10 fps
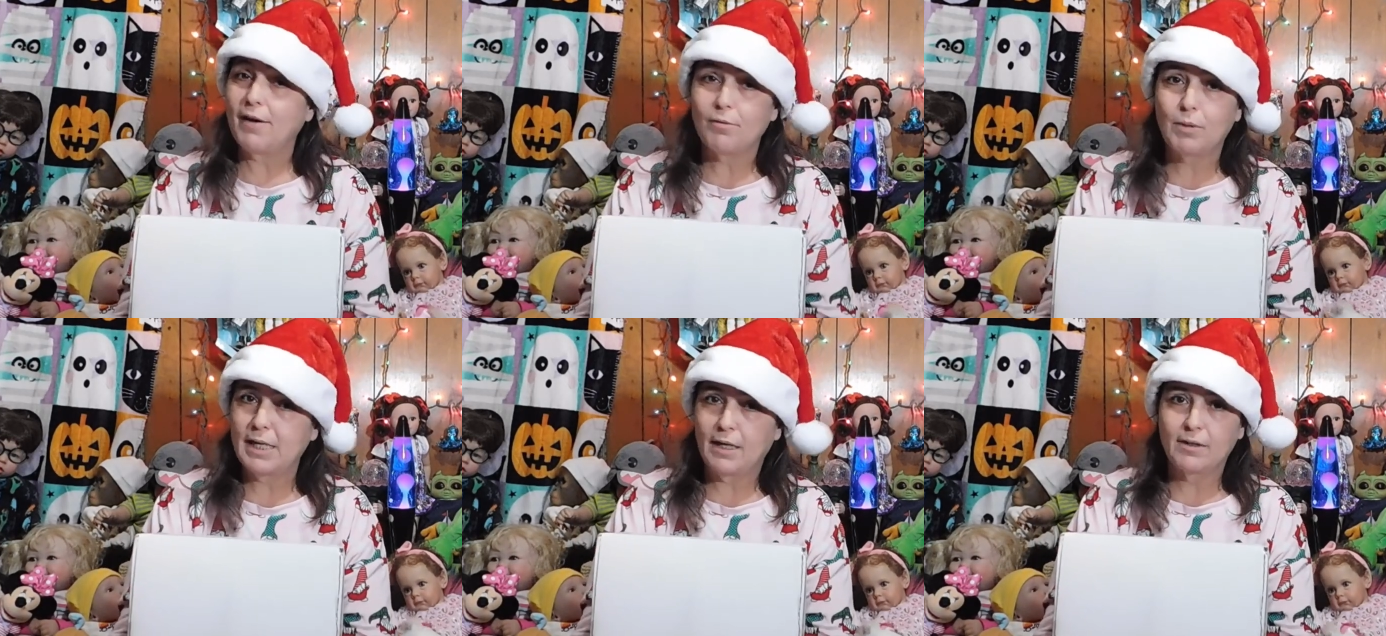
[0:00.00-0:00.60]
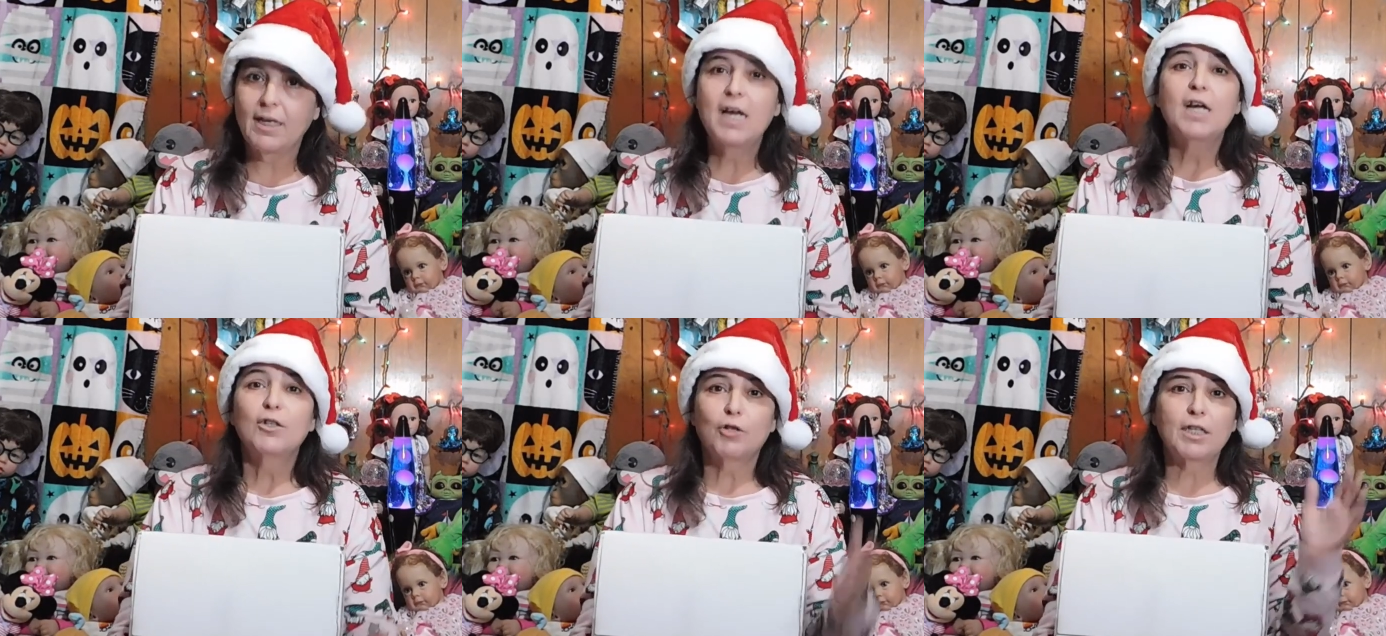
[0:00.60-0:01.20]
Speaker 1: everyone else.
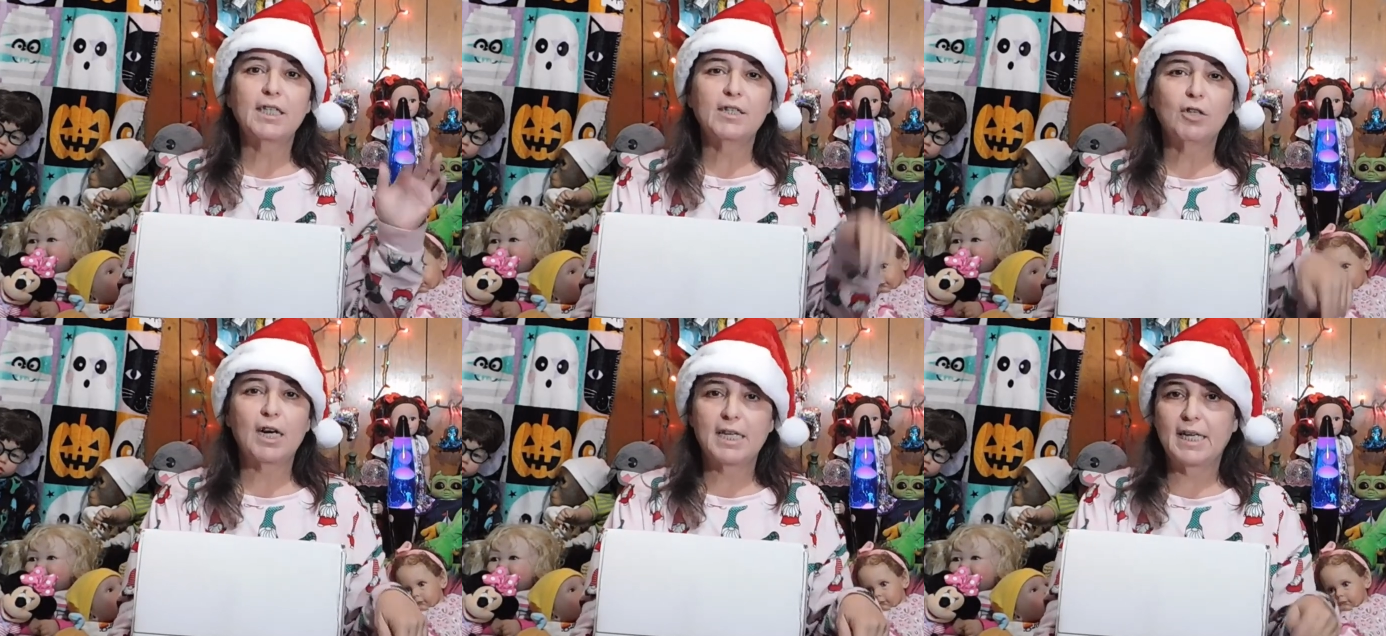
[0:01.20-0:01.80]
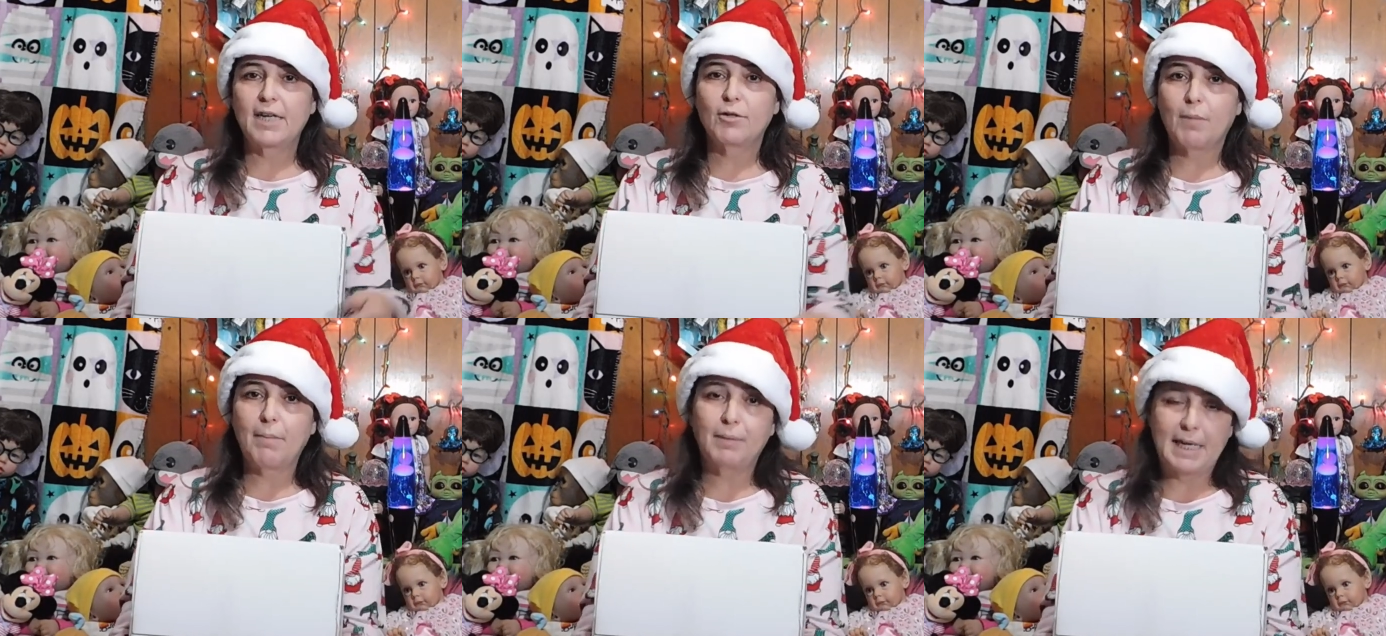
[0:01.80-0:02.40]
Trixie's trying to get
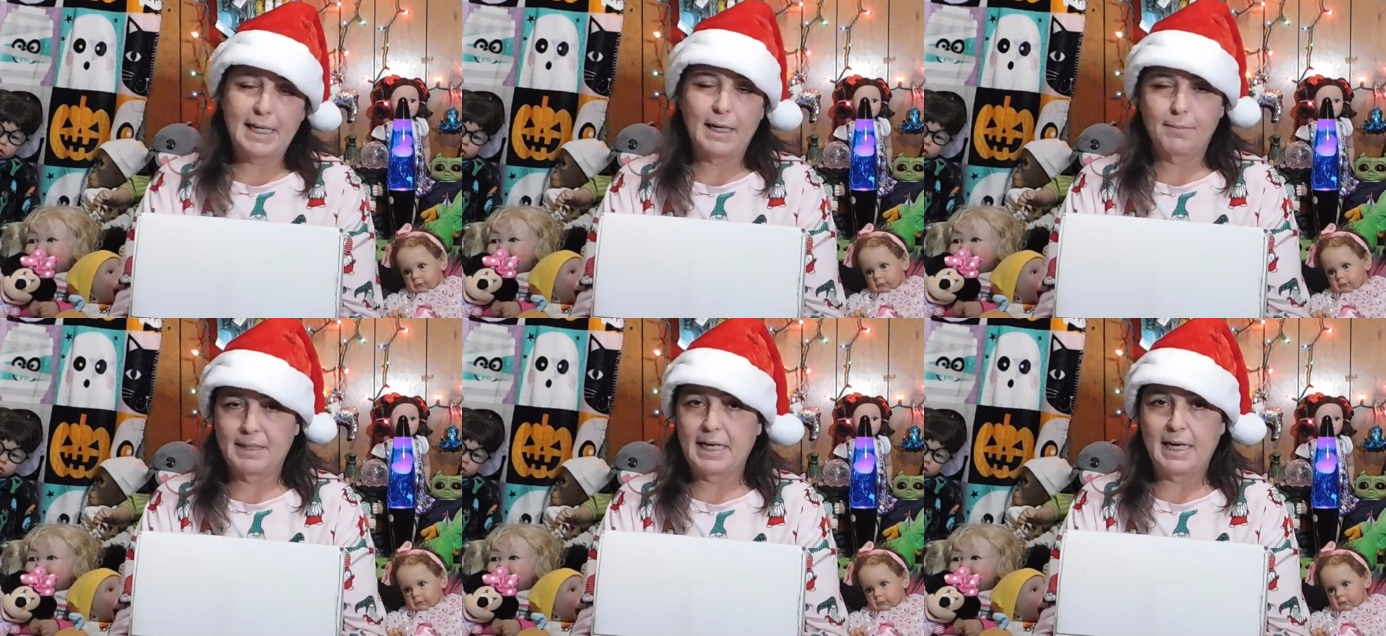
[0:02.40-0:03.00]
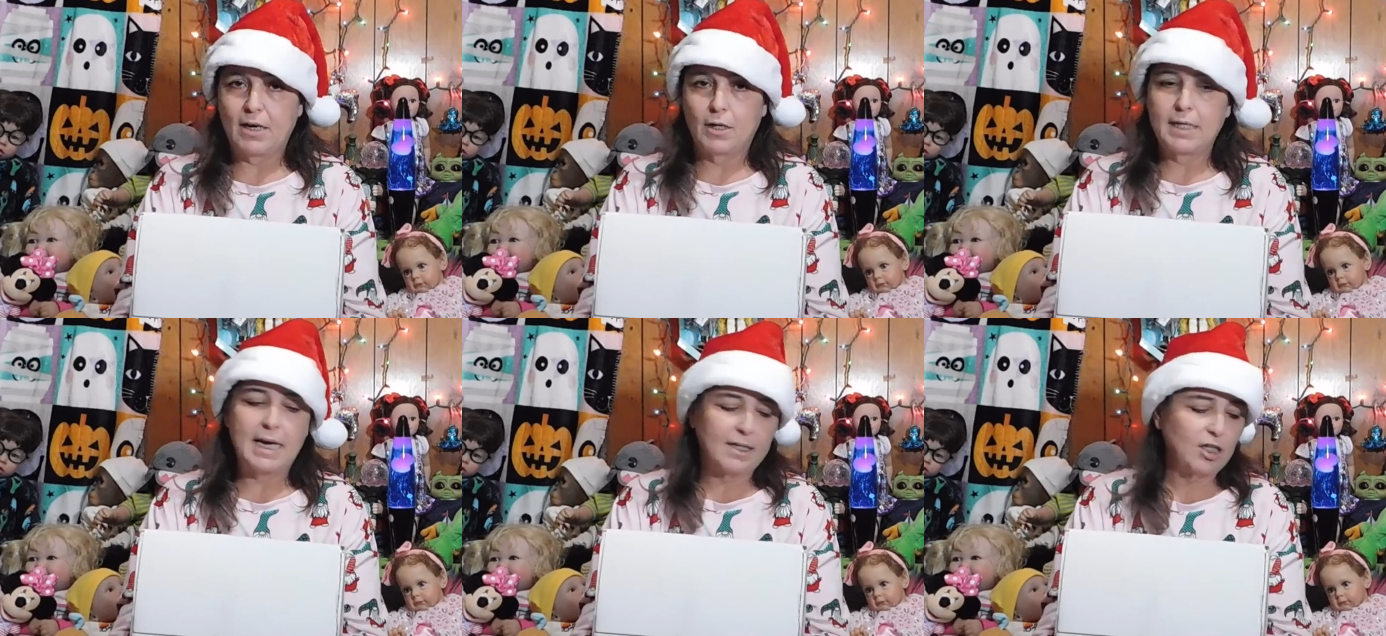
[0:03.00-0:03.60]
under my blanket I'm sitting
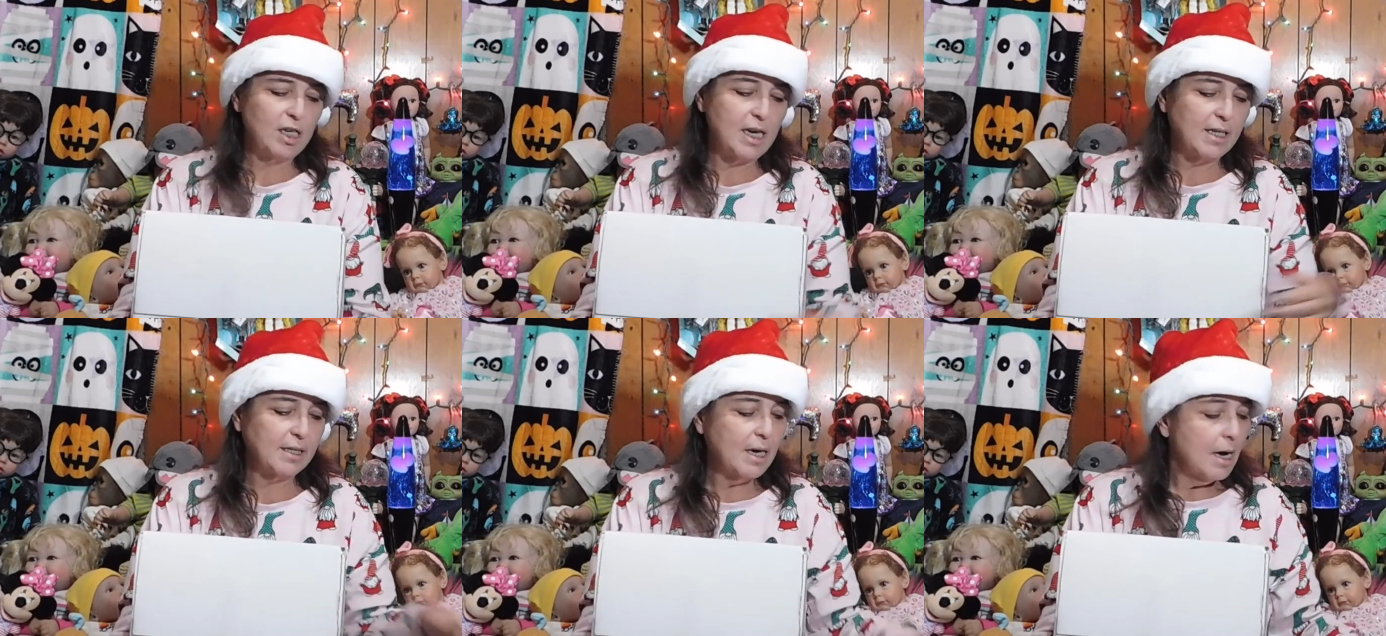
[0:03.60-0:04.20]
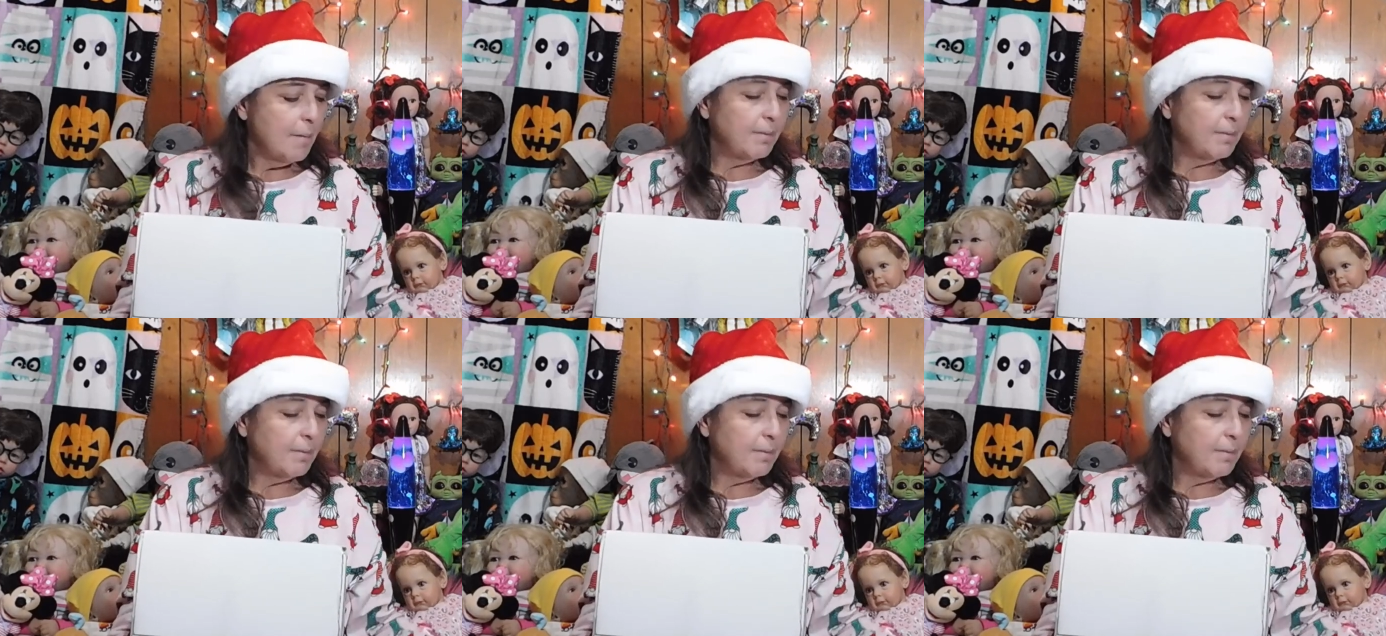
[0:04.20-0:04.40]
on. Yes, she is.